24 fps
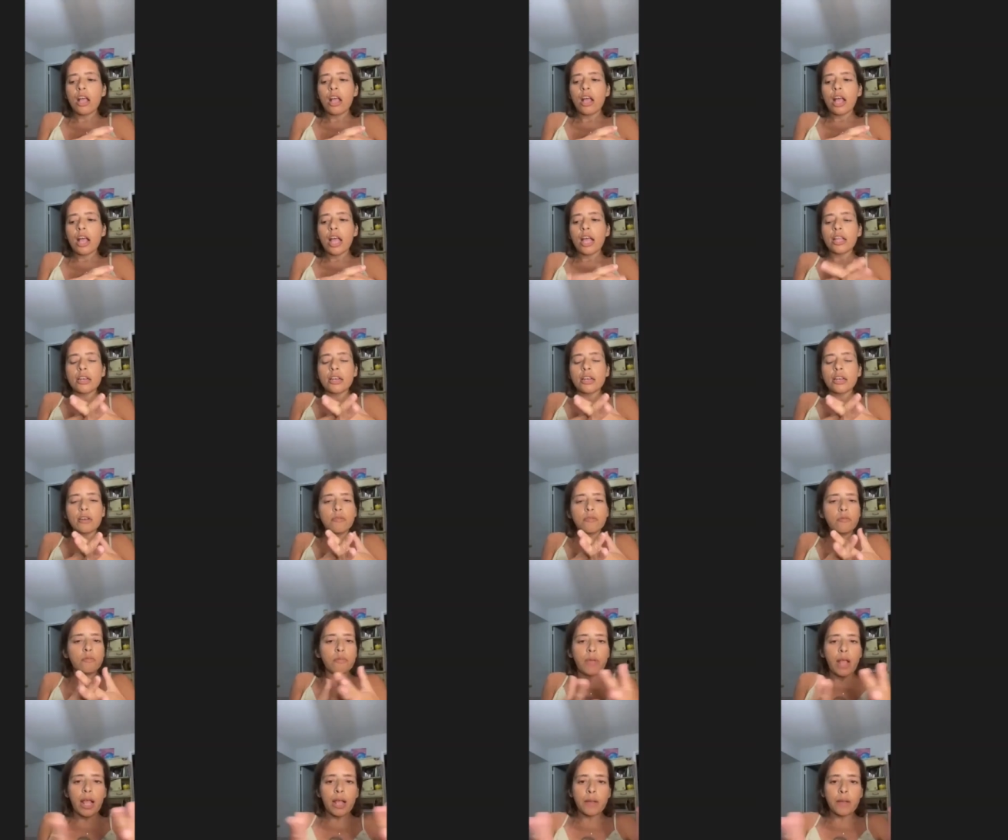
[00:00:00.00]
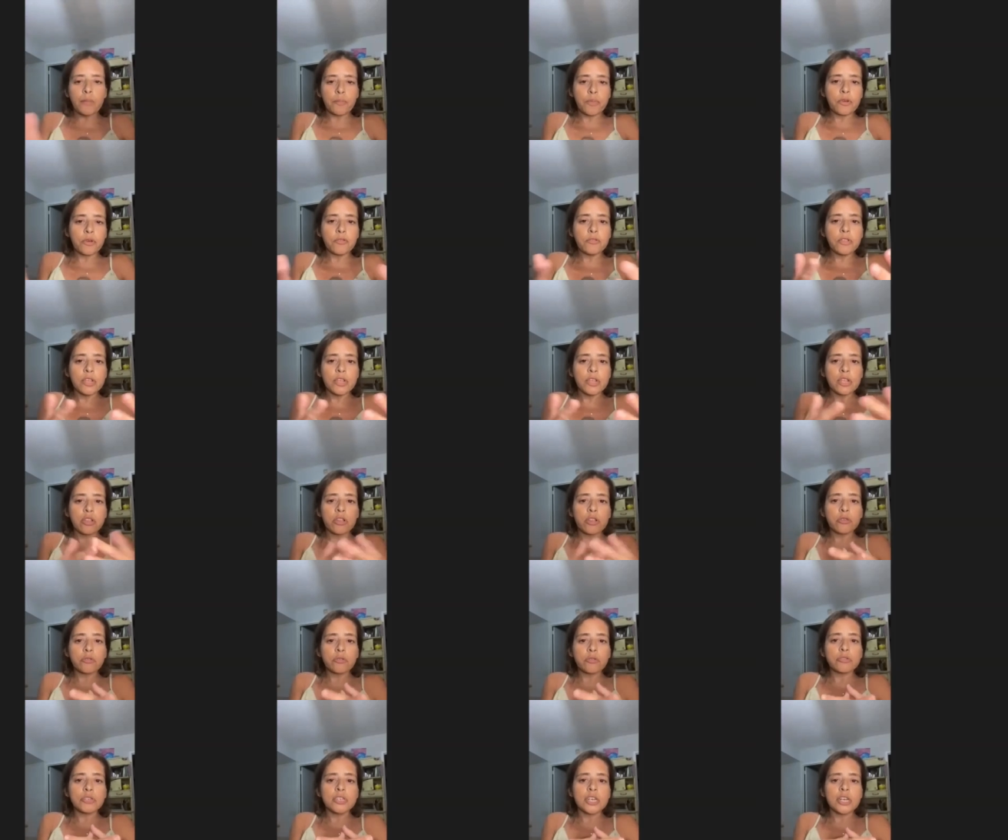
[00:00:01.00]
and and build
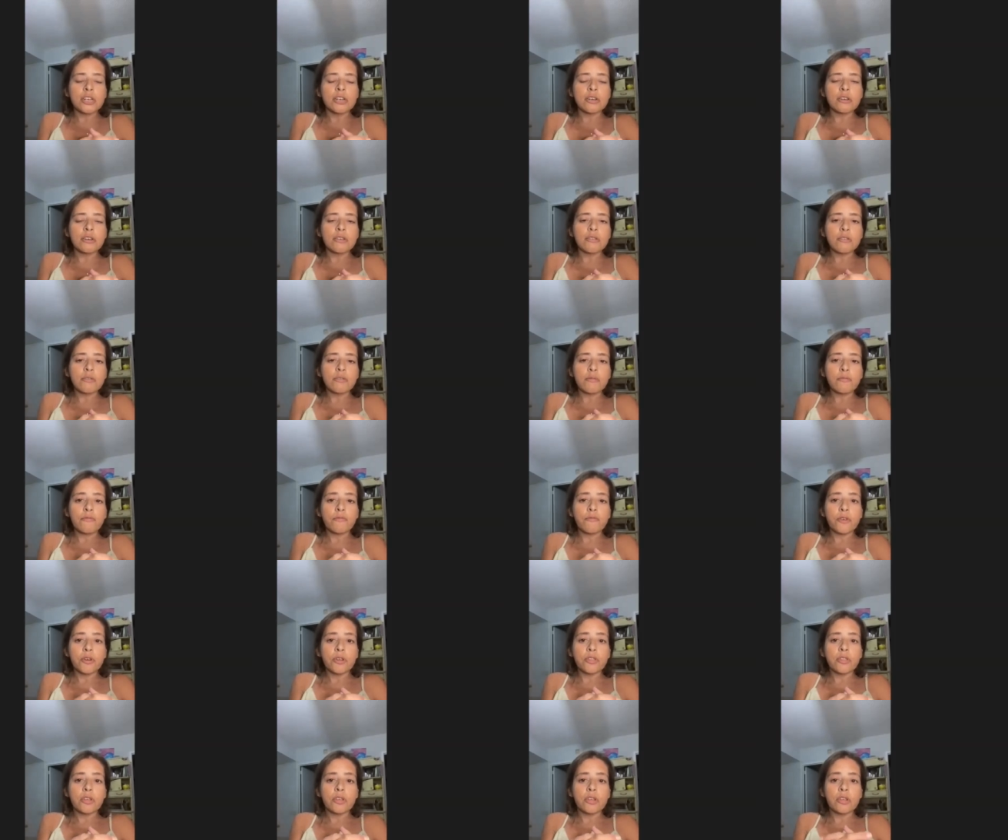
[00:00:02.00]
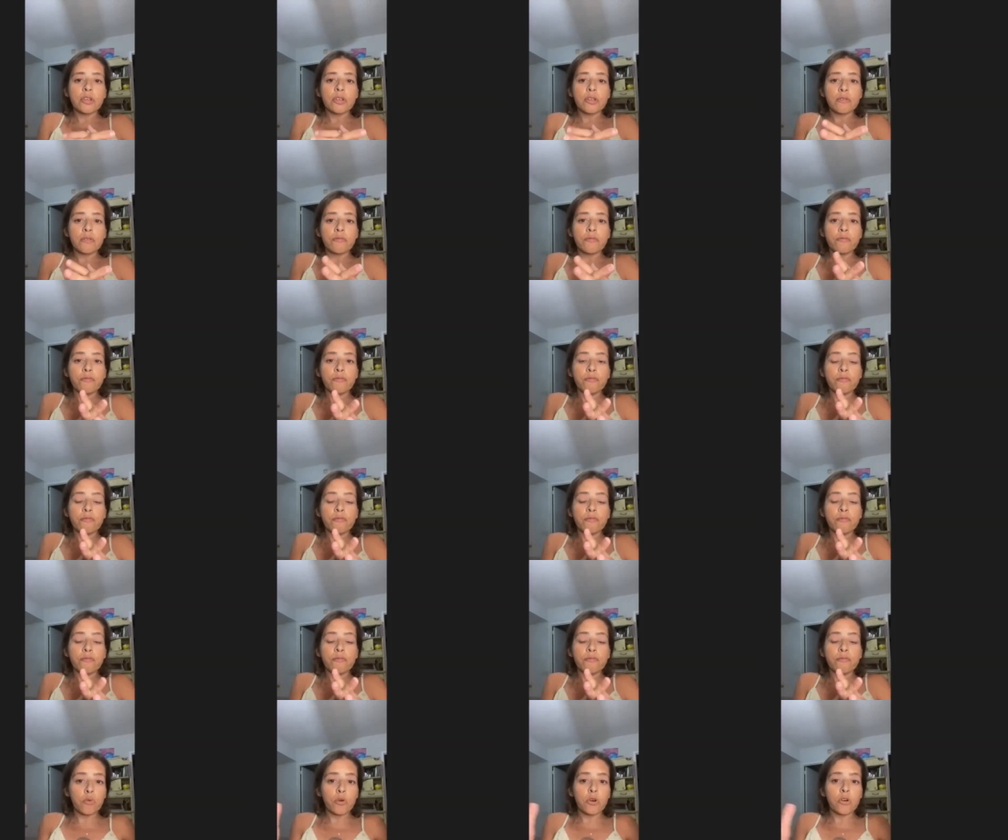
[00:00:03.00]
inclusion for the for
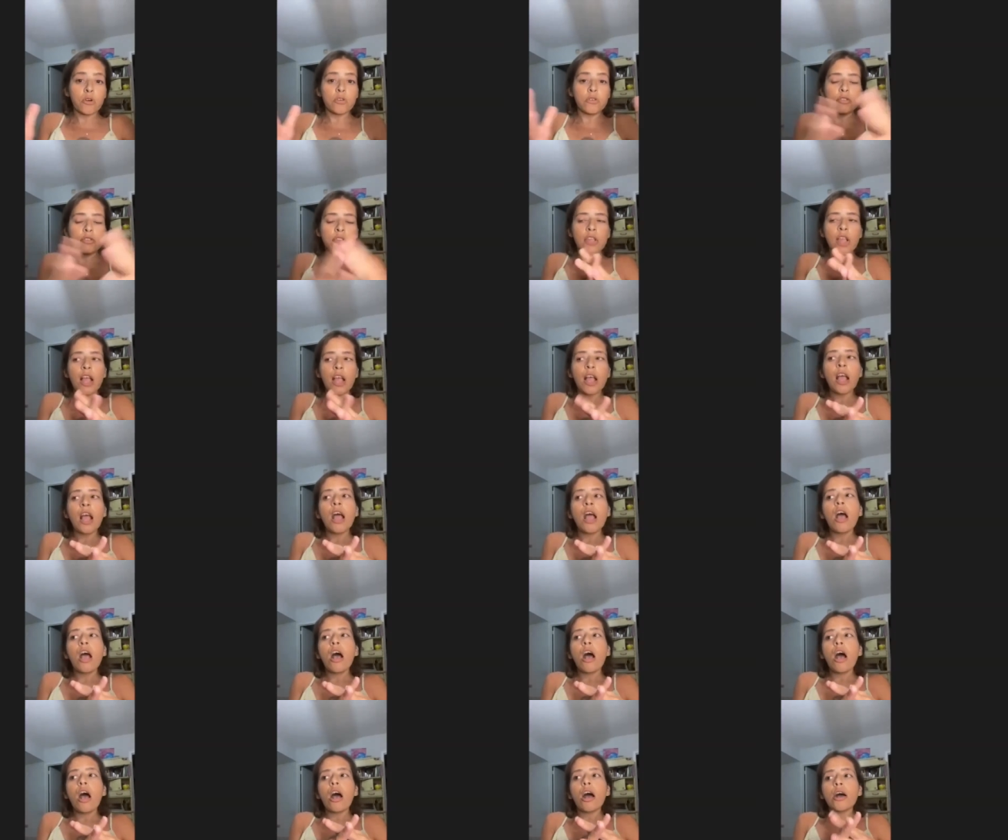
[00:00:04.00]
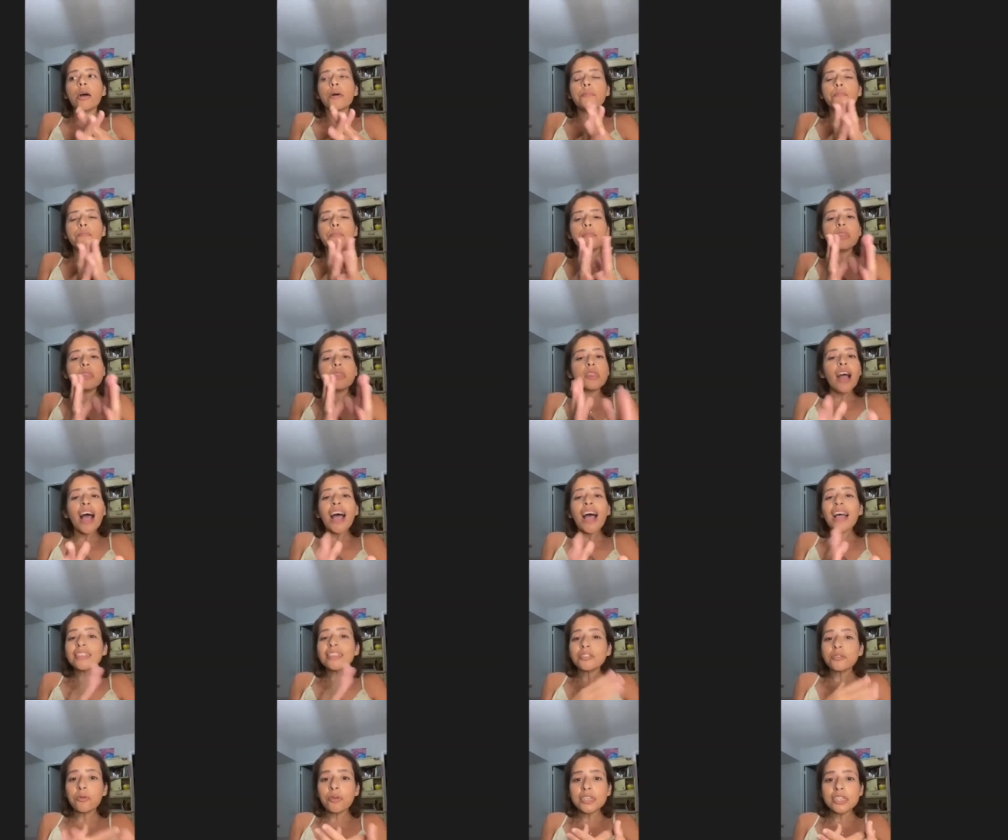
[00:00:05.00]
the world. Um,
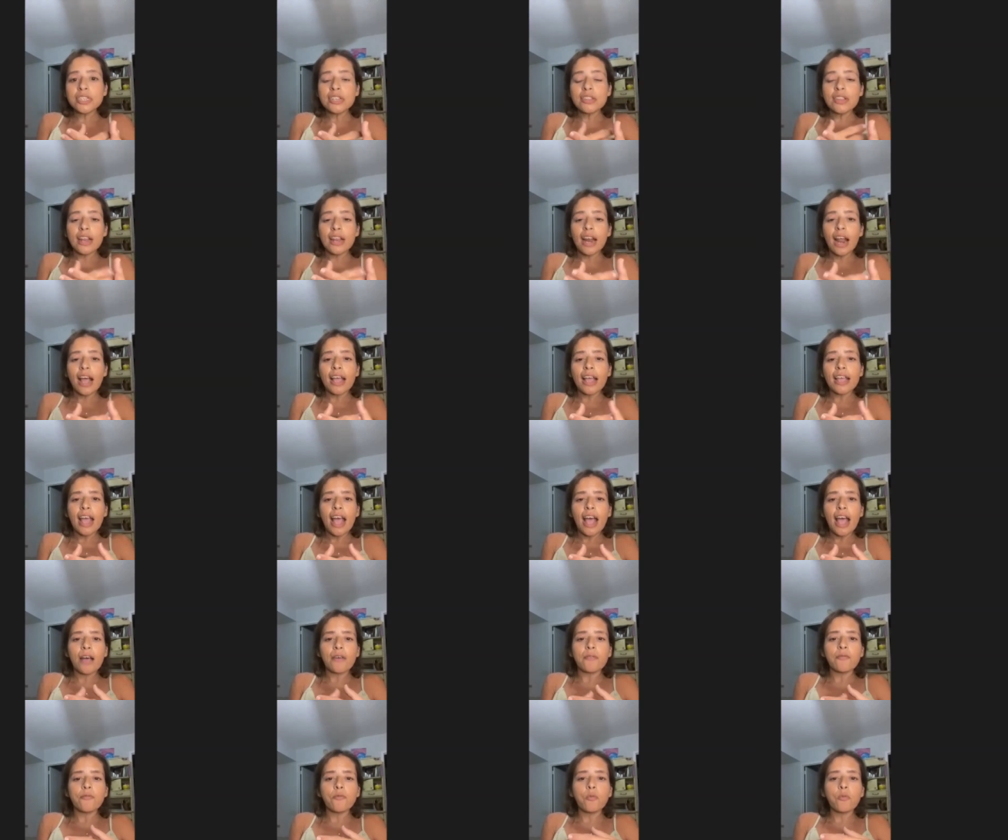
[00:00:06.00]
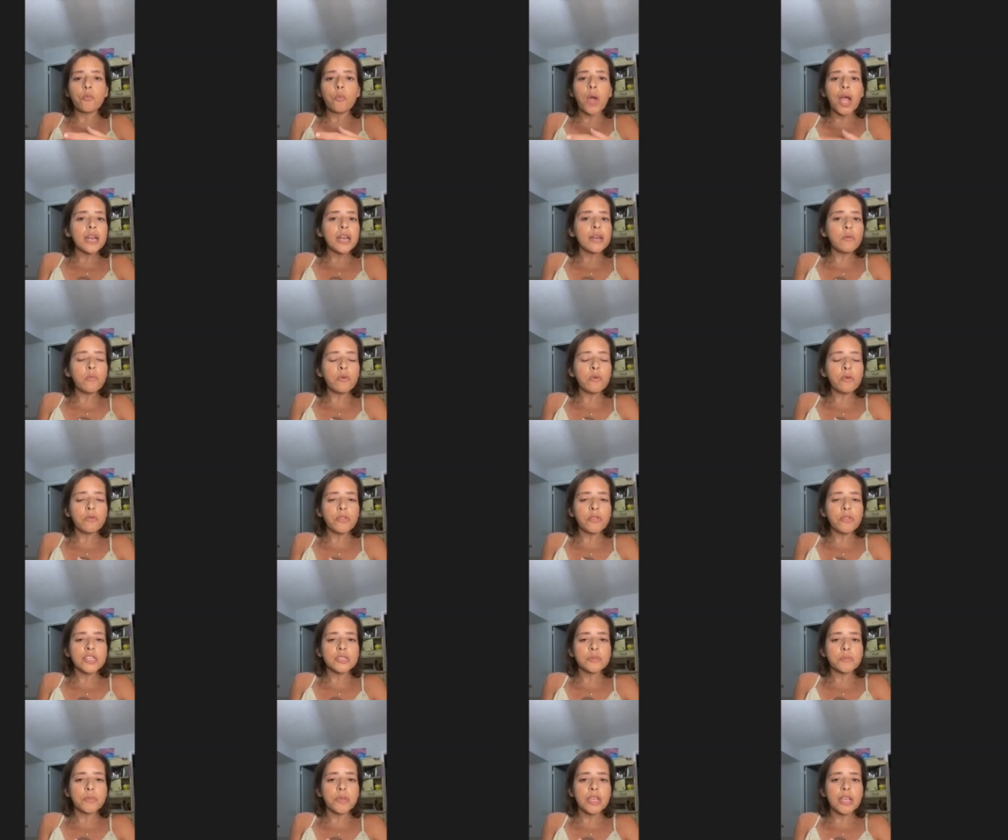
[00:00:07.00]
last question that I have: When will
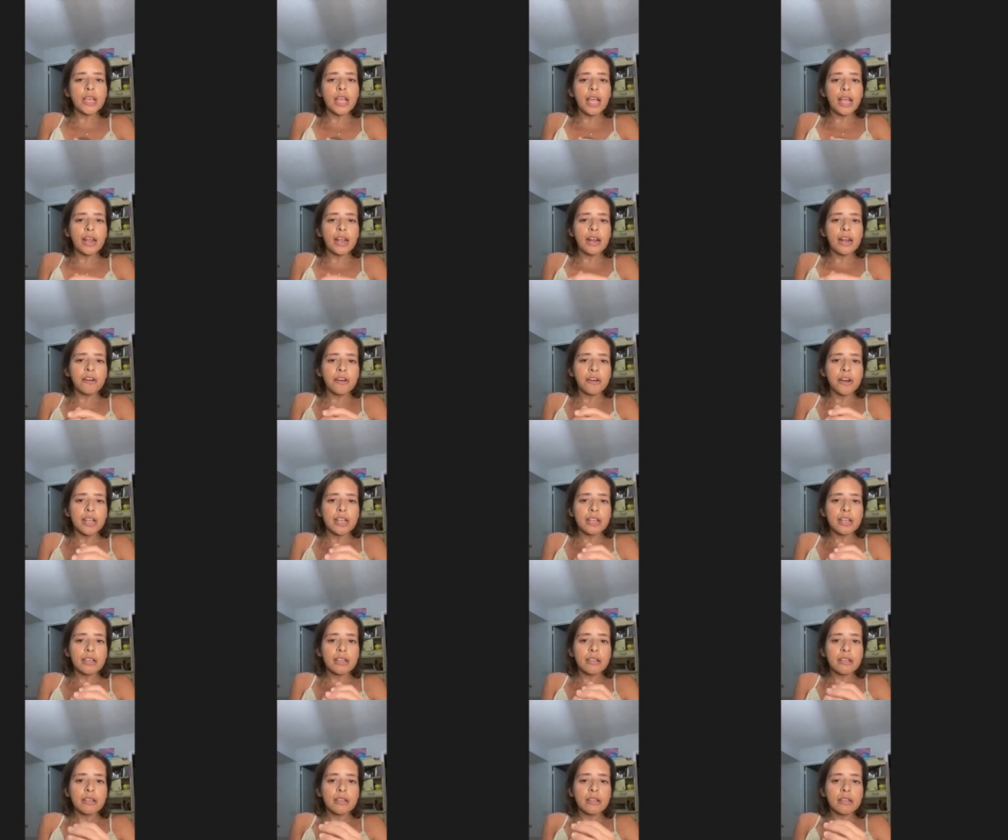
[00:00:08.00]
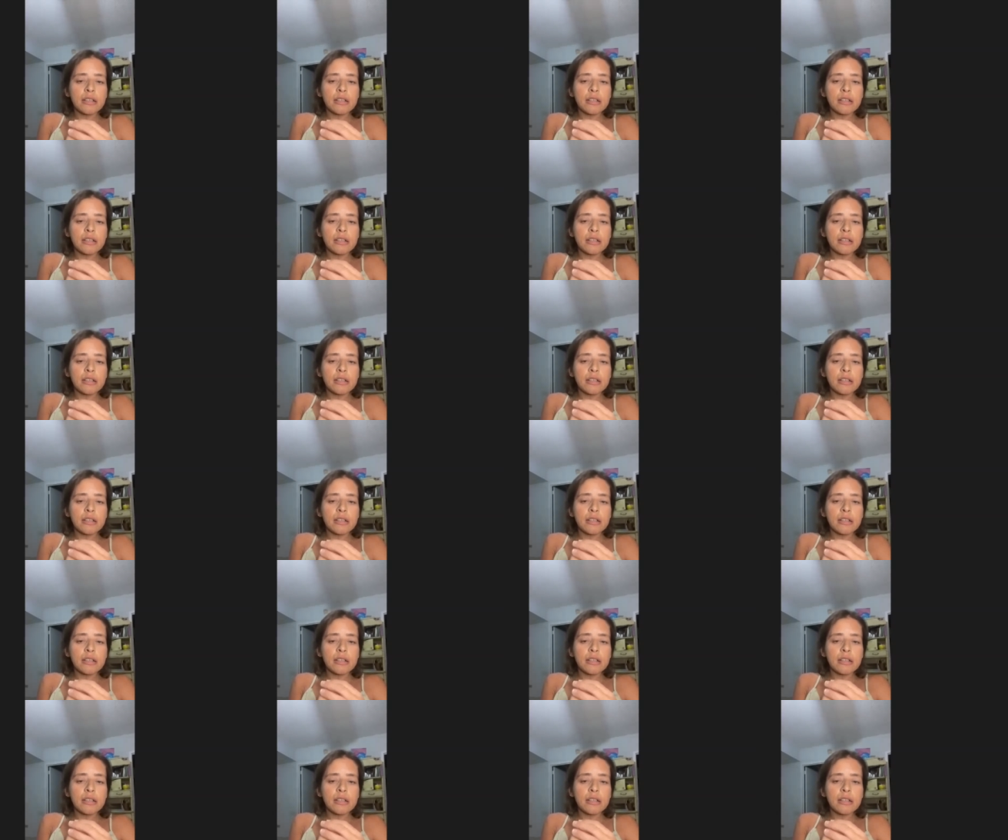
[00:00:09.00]
this be airing?